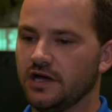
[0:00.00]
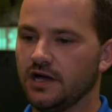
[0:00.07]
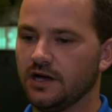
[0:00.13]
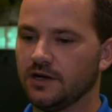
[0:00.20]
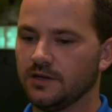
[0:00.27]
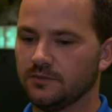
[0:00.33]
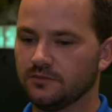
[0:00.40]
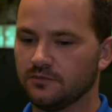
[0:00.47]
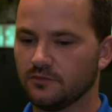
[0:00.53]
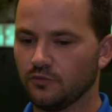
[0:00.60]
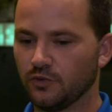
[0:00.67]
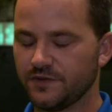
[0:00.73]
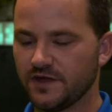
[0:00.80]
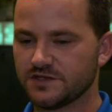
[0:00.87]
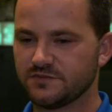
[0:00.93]
um,
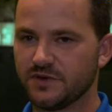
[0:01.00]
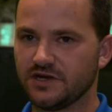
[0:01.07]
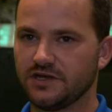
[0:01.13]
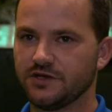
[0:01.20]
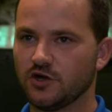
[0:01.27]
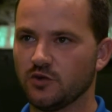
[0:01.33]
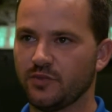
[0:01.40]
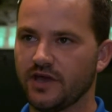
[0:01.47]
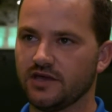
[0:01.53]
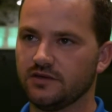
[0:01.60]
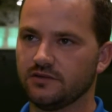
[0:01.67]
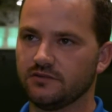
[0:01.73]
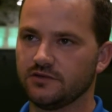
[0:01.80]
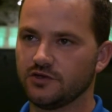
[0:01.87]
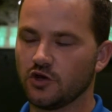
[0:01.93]
with us being a
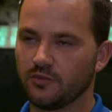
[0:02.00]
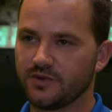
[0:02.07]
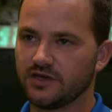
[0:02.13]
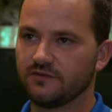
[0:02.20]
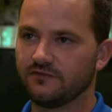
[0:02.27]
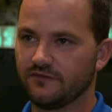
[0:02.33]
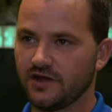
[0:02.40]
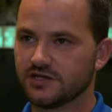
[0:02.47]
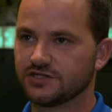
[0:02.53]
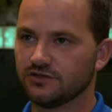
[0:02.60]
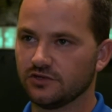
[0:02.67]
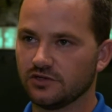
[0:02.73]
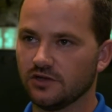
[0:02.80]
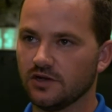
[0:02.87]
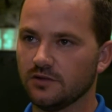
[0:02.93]
European, European
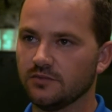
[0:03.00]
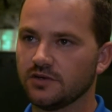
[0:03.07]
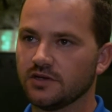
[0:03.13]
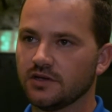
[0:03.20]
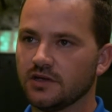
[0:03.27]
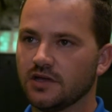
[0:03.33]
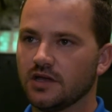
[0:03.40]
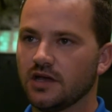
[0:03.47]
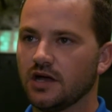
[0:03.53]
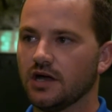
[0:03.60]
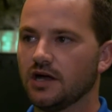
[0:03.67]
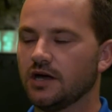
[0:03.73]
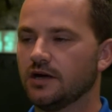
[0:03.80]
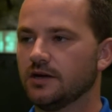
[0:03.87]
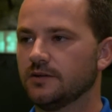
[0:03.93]
professional club,
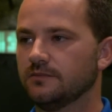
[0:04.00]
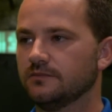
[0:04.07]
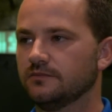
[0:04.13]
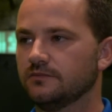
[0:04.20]
um,